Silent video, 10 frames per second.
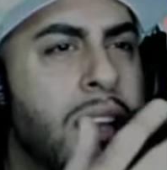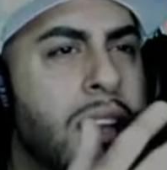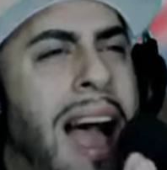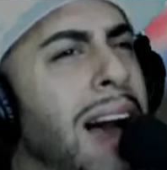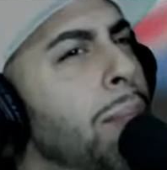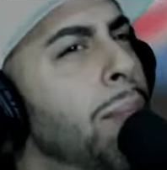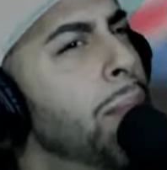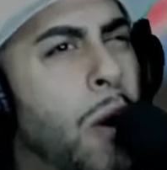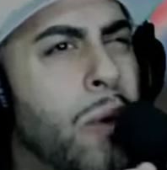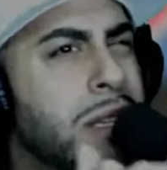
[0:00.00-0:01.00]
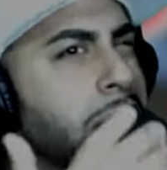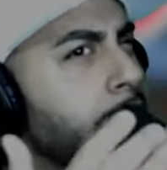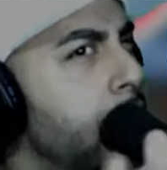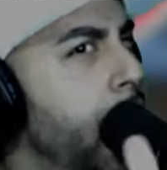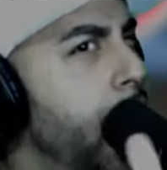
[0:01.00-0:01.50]
I'm always
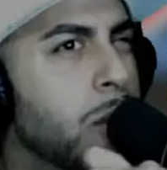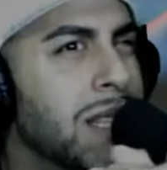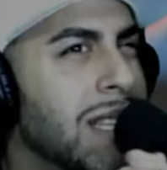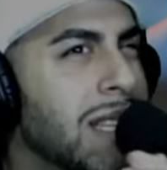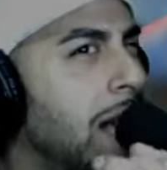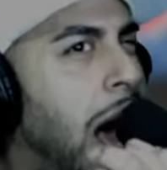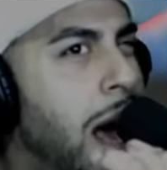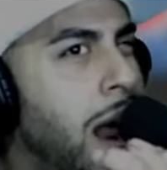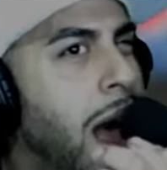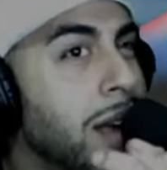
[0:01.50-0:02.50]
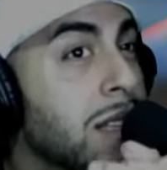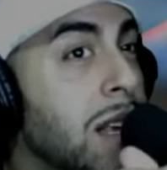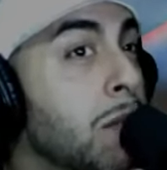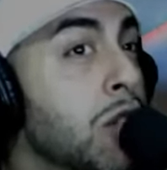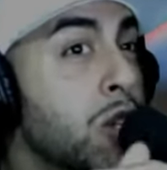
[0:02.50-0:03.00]
looking at her with the side eye because
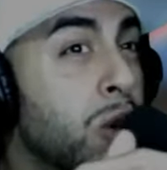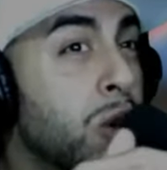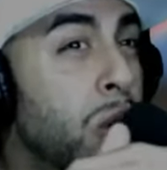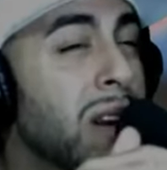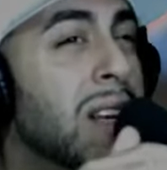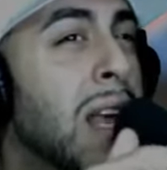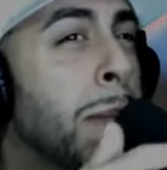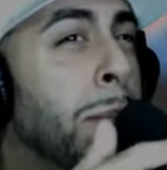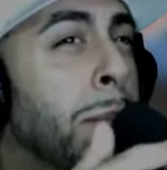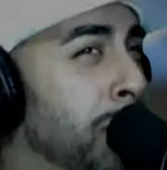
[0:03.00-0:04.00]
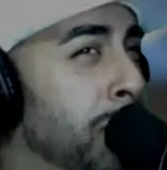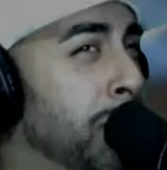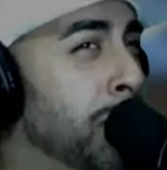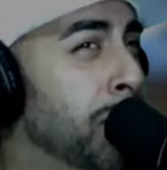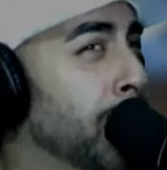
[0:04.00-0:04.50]
I'm sure people
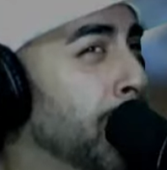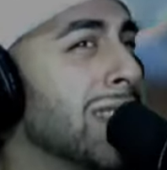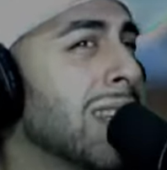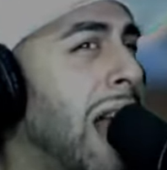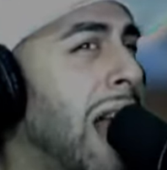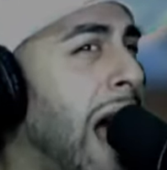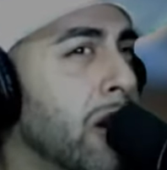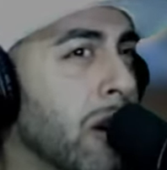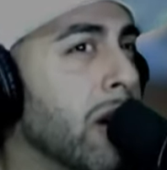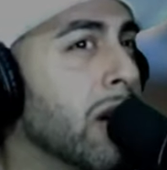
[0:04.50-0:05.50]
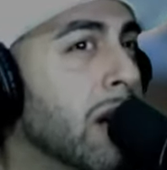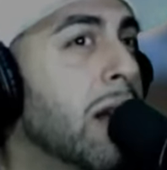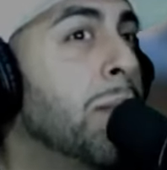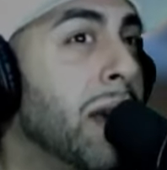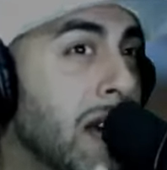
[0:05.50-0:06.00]
really dislike her
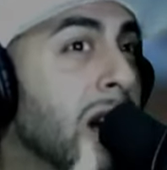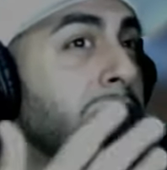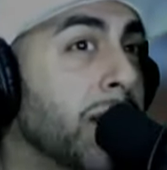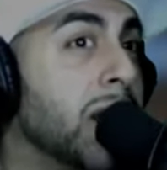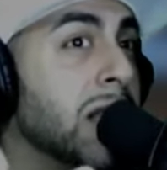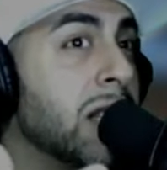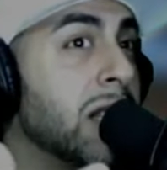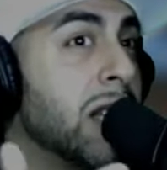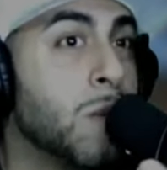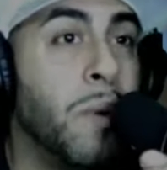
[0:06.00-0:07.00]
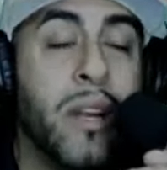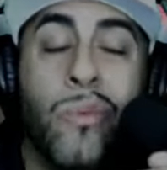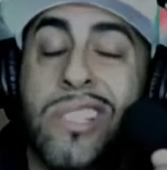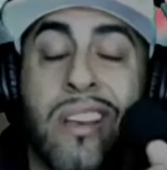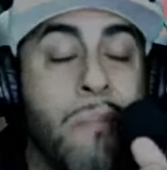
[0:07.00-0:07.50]
because of the series. But it
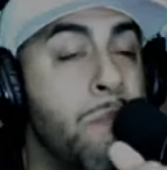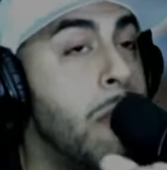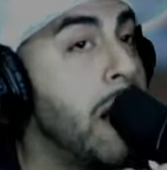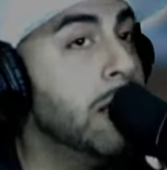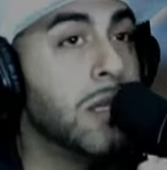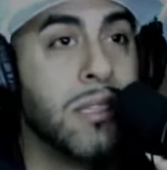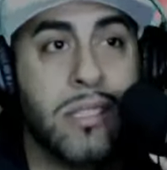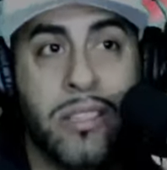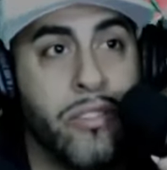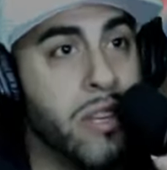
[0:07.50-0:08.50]
was an amazing series.